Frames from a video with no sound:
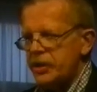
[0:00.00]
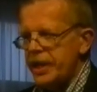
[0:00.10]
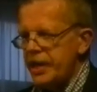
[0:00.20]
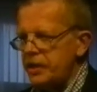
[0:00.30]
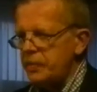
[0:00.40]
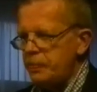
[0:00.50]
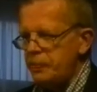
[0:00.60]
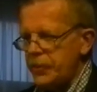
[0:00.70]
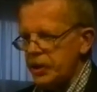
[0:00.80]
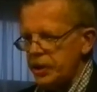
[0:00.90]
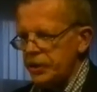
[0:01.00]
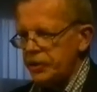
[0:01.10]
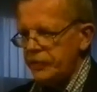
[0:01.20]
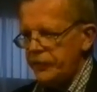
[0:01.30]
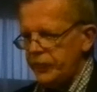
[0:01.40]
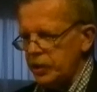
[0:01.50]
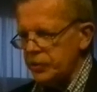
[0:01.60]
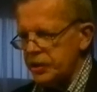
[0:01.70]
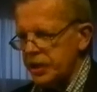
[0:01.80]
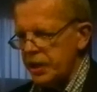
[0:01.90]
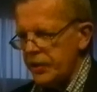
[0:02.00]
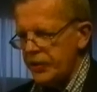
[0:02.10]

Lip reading: Dead bird floating